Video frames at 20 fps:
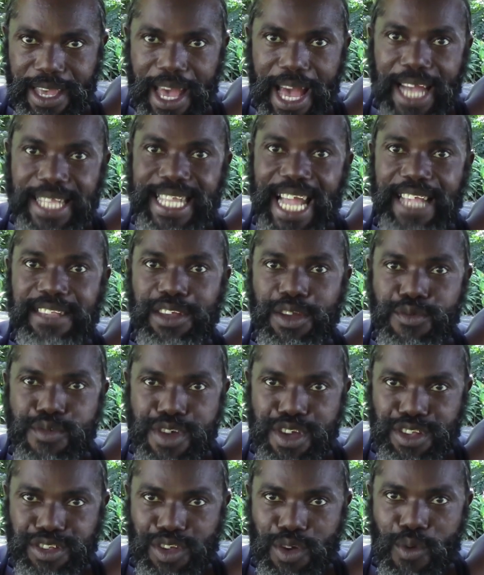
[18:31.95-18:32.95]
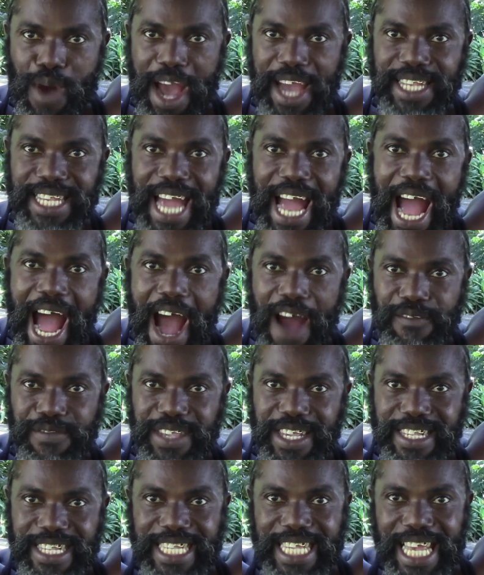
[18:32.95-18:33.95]
And that's the reason why they have
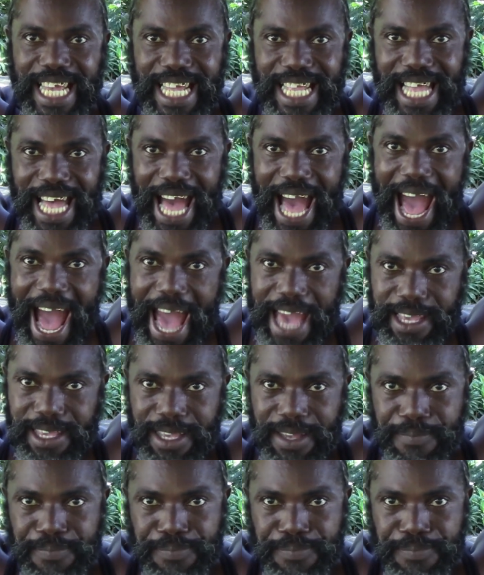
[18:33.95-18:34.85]
the single eye